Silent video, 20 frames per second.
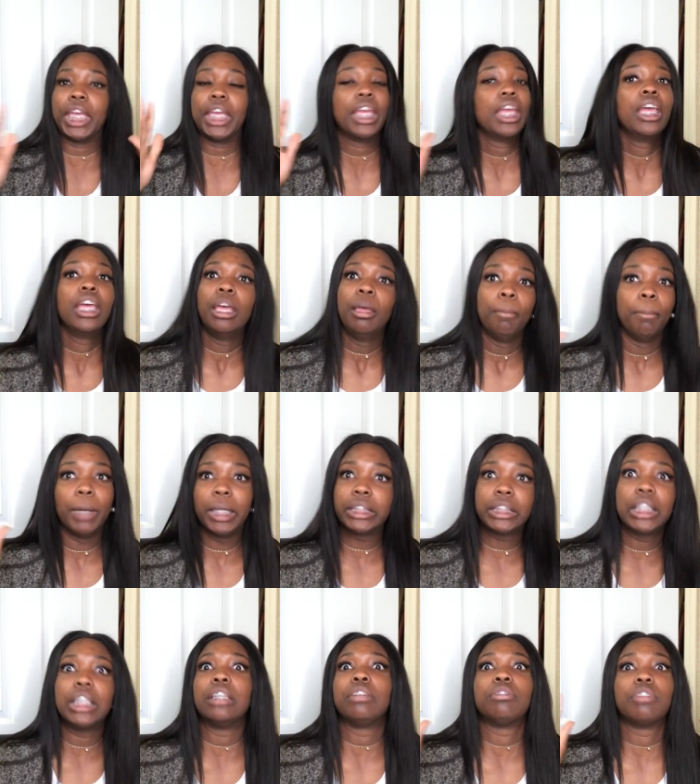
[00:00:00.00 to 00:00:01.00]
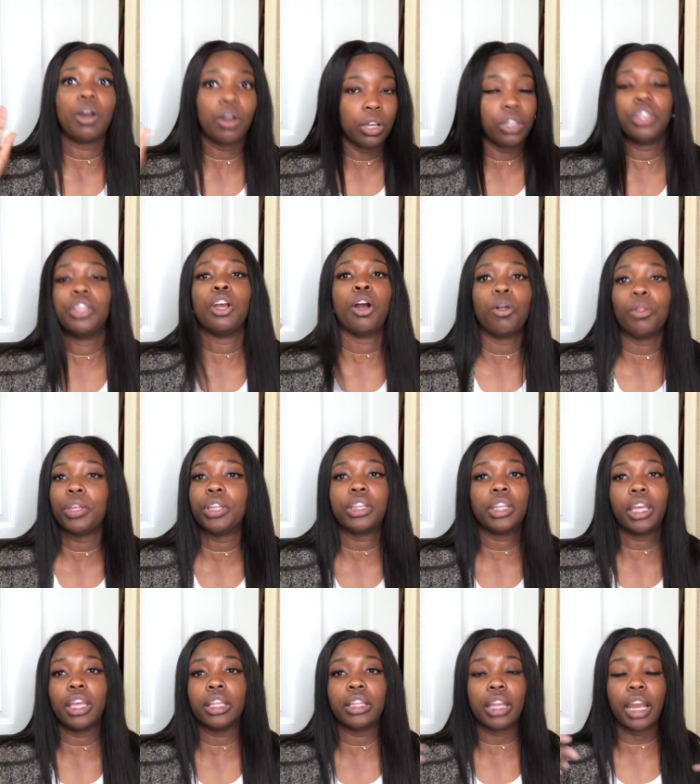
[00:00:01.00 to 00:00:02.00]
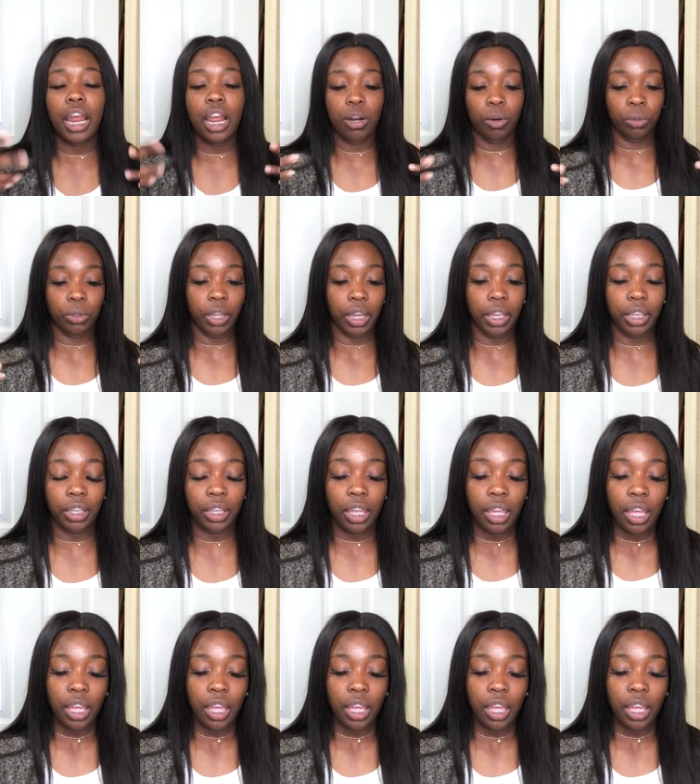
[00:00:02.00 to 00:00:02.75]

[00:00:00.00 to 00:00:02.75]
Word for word: Like, my teeth are the only thing that I don't like.